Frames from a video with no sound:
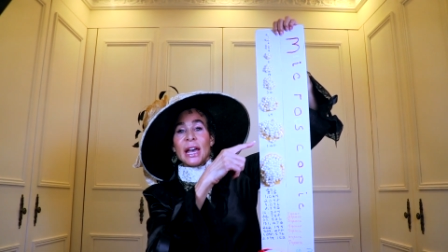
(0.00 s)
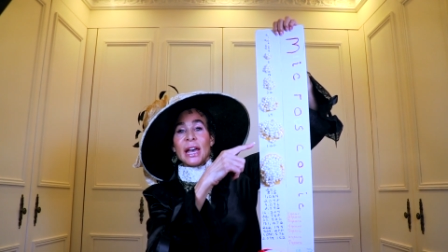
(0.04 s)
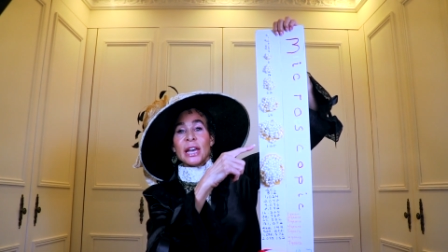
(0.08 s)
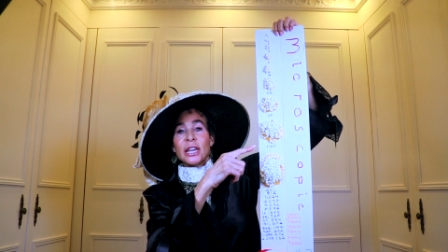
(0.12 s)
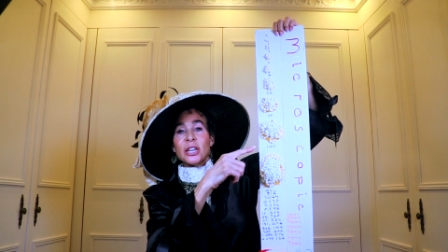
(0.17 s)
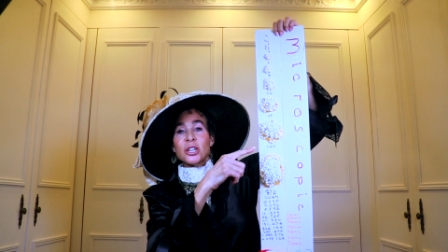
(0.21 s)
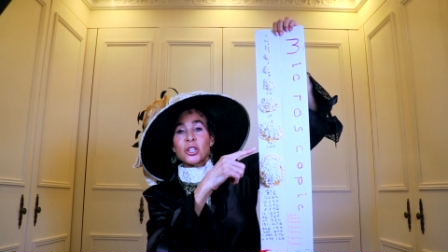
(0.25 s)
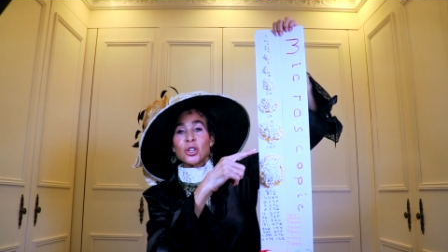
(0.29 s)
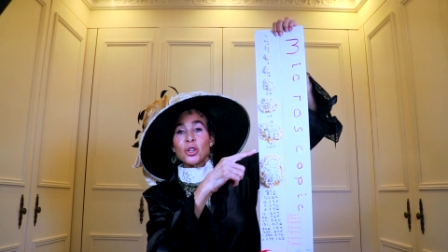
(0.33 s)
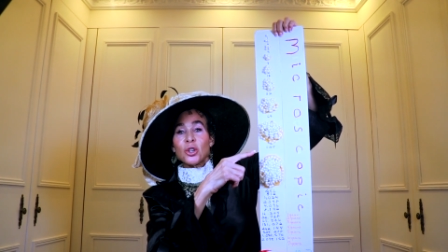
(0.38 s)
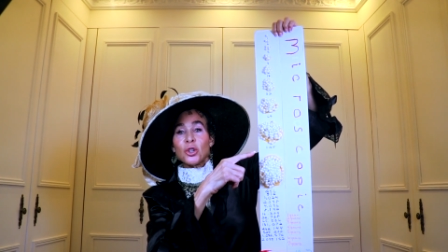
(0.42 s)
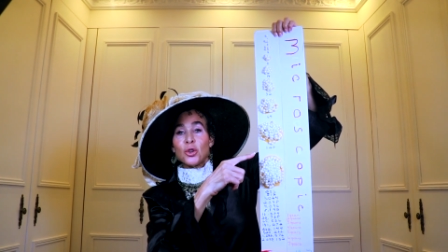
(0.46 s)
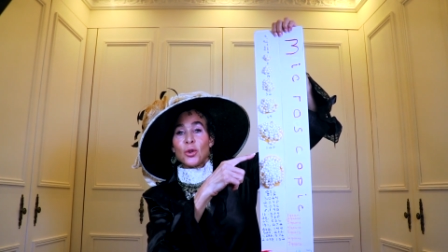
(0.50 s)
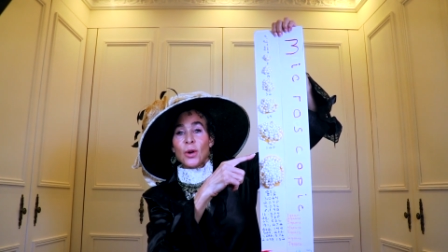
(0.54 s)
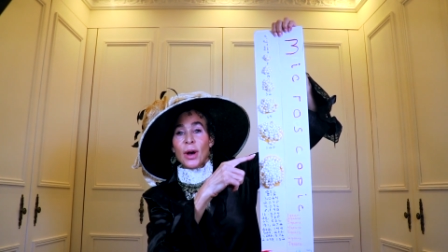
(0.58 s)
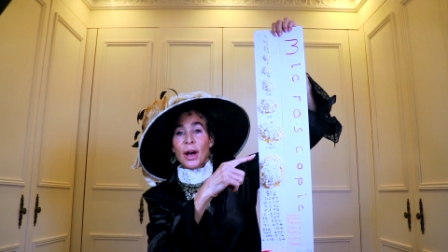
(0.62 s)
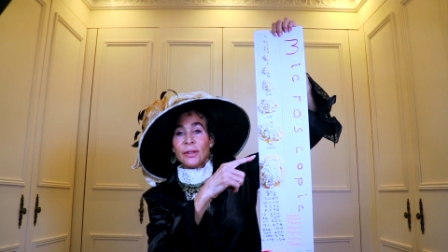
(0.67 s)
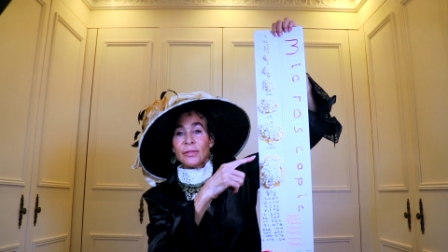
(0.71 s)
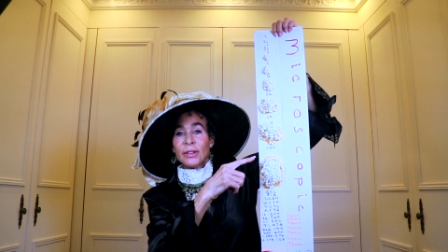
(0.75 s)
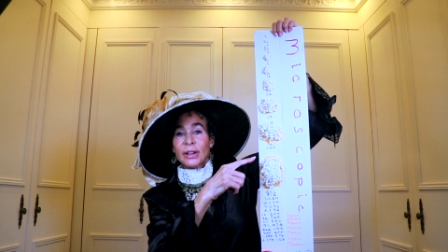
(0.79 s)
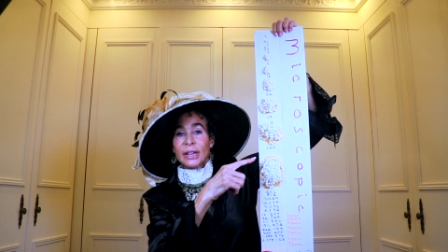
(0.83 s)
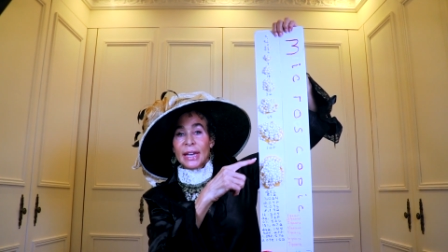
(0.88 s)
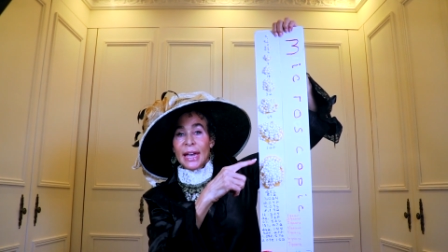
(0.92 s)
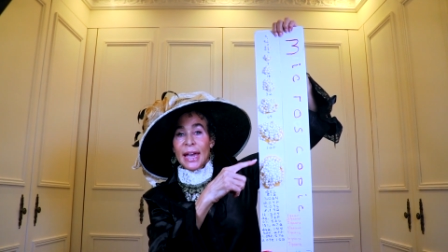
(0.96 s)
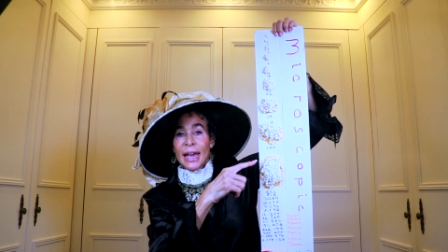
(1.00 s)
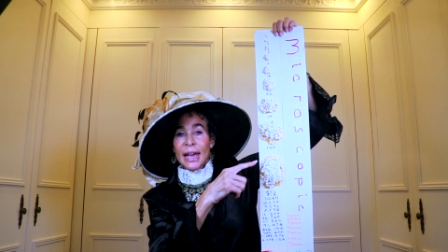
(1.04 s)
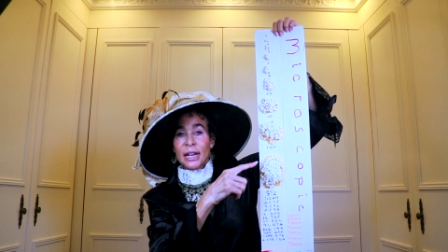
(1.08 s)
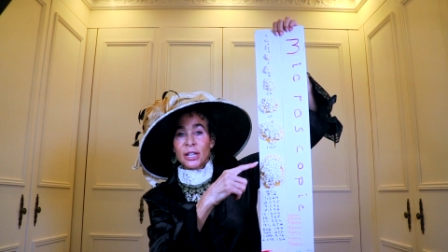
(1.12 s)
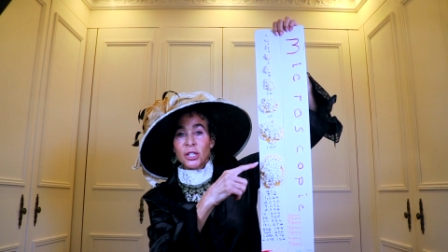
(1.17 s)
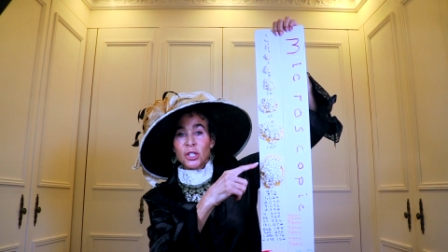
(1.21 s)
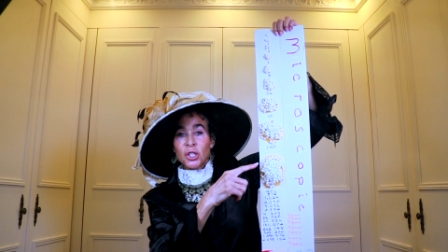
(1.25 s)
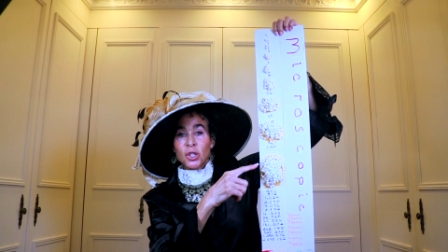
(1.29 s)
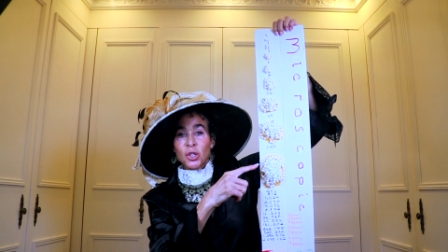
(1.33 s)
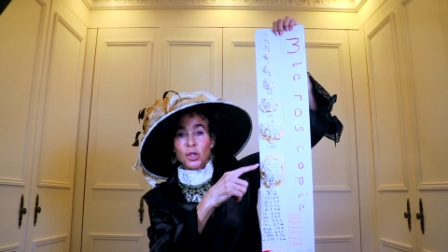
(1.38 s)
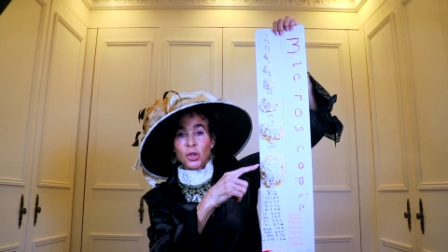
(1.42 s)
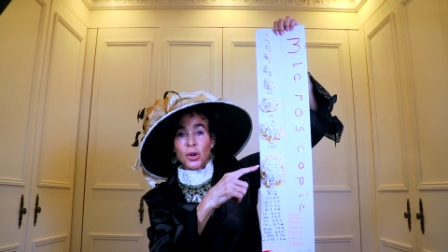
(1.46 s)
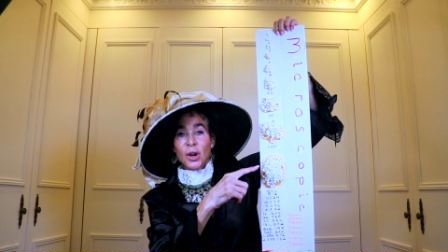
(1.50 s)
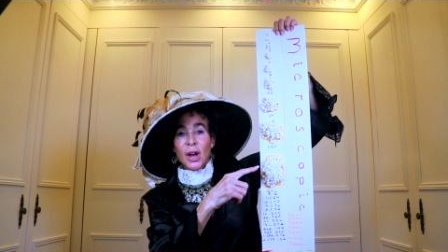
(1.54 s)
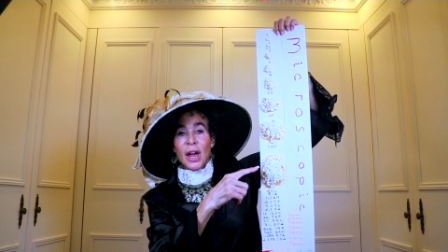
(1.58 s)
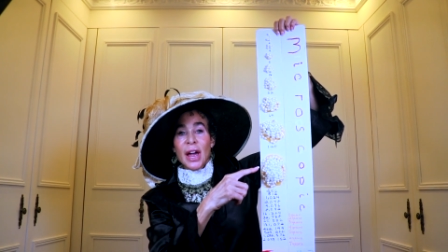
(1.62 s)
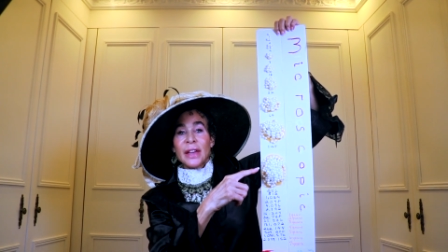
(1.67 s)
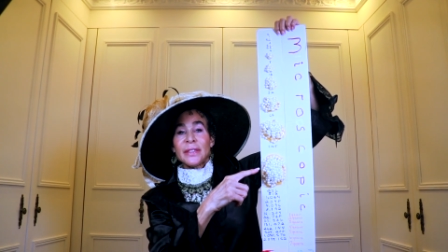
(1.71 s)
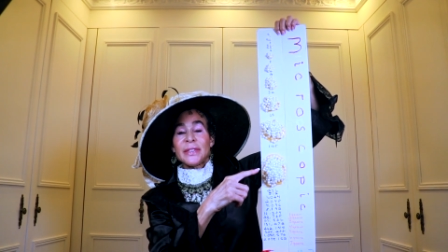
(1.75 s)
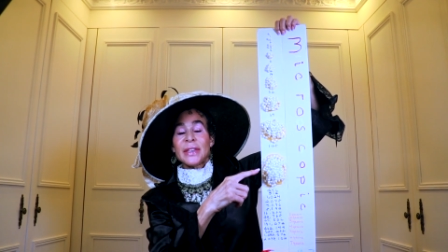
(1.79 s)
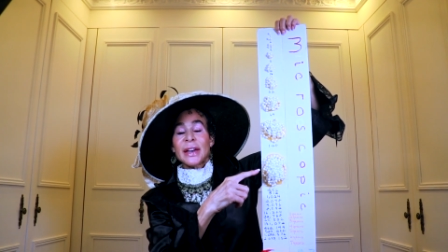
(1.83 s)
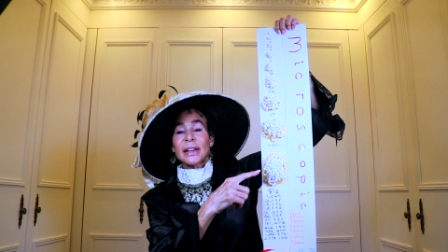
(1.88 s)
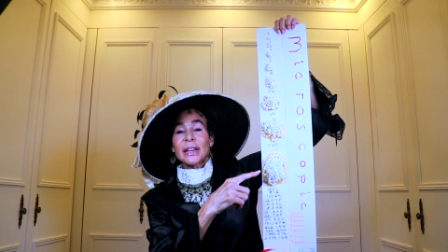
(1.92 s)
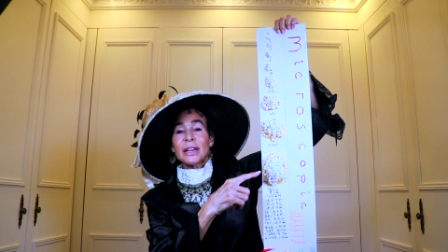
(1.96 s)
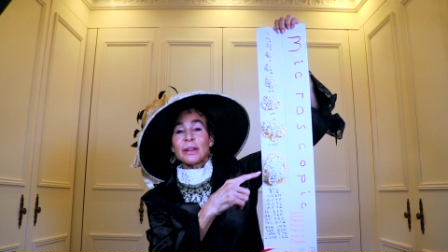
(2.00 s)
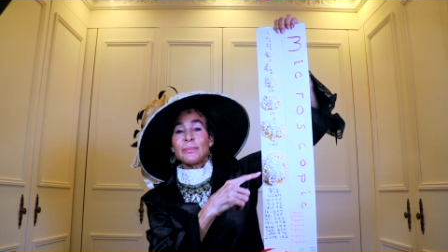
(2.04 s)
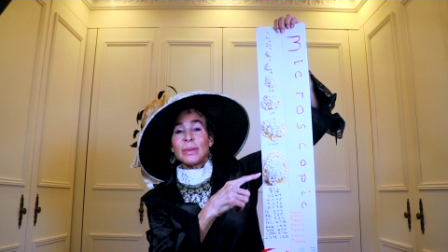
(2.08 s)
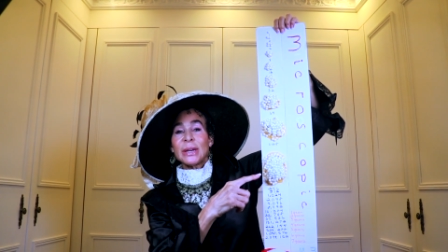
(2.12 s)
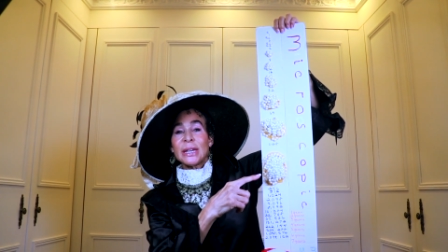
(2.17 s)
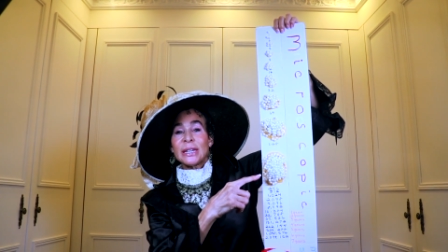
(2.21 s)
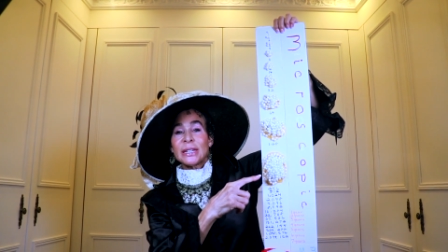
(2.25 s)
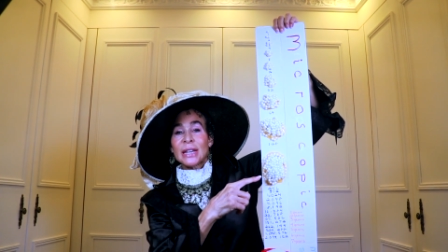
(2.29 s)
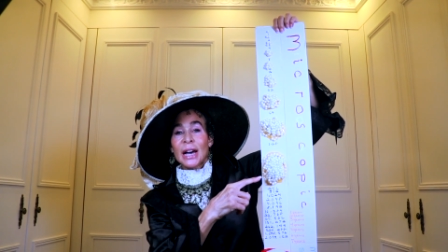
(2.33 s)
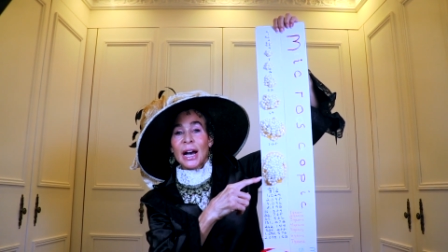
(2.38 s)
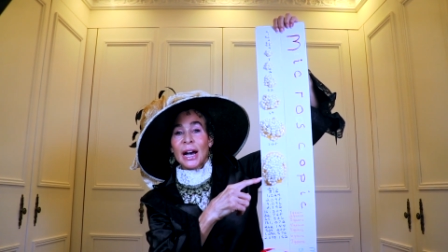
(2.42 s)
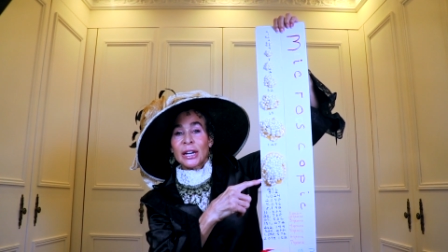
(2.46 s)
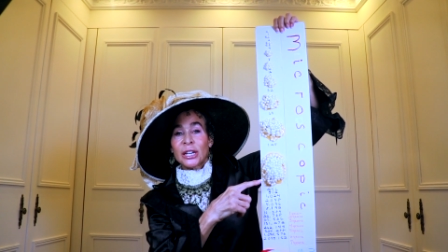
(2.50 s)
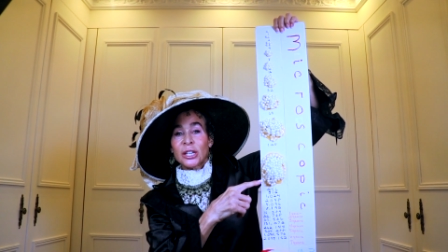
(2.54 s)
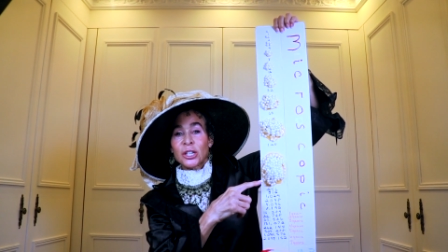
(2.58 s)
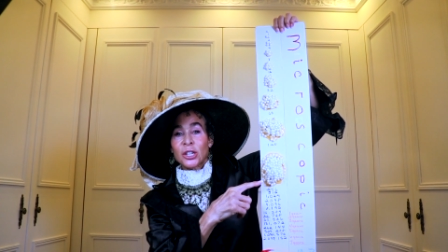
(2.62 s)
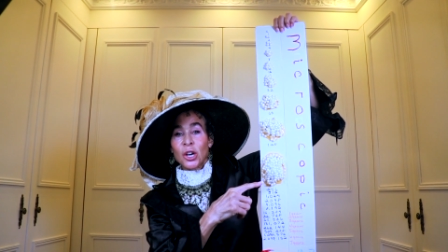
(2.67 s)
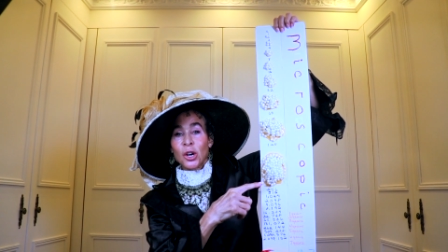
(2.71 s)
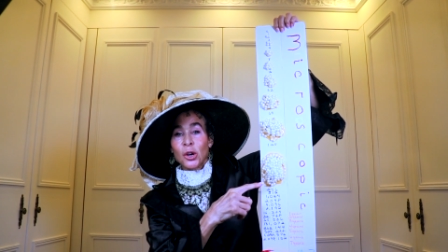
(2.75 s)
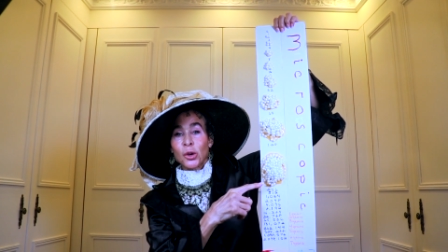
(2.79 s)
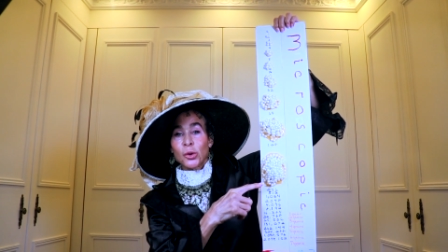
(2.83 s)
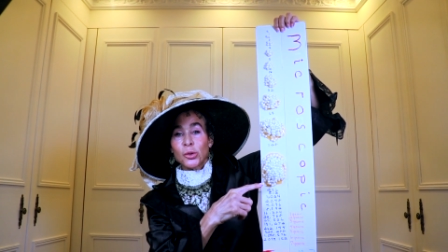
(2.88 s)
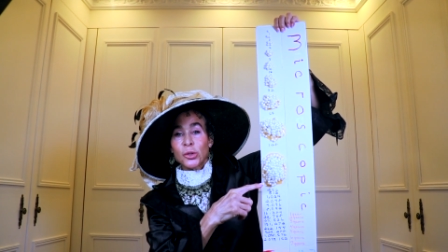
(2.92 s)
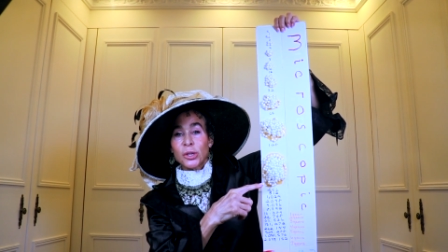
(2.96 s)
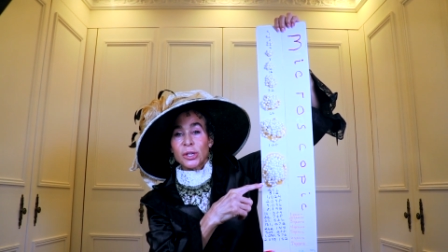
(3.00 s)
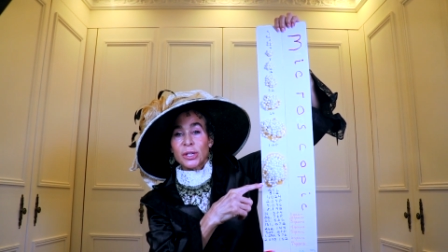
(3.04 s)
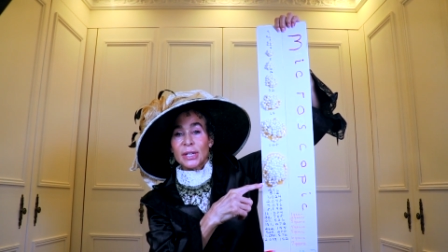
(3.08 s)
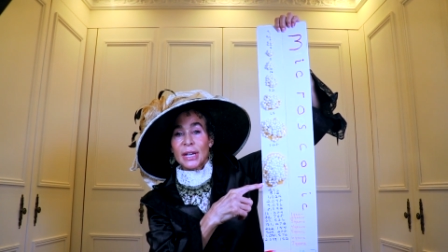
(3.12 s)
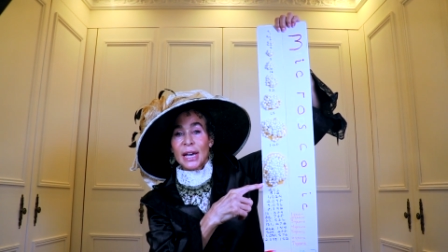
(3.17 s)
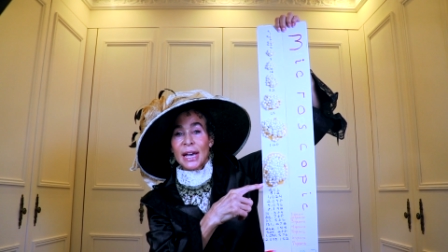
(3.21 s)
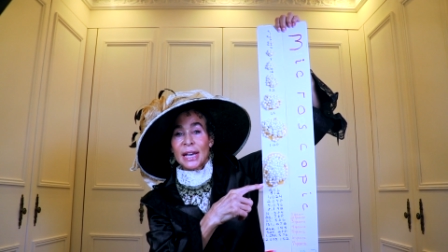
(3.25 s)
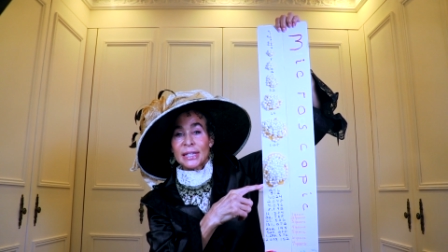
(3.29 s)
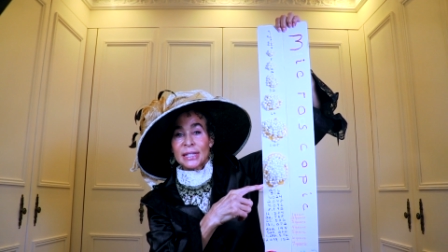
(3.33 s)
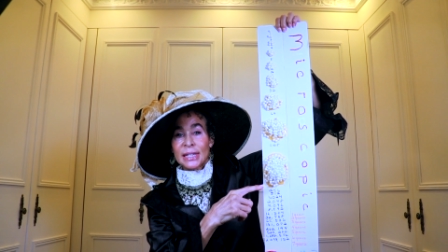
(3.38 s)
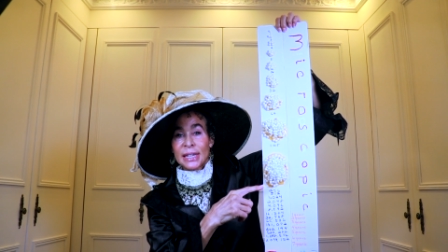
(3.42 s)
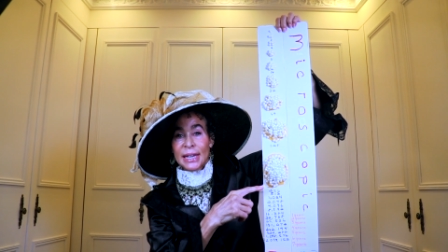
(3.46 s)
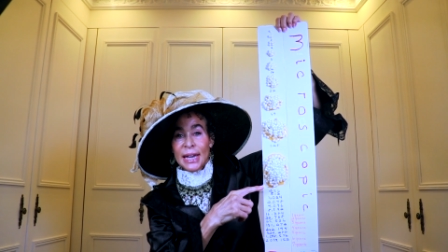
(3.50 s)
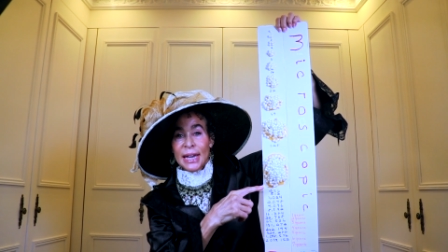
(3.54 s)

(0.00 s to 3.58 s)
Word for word: until you have a cancer that can be diagnosed as a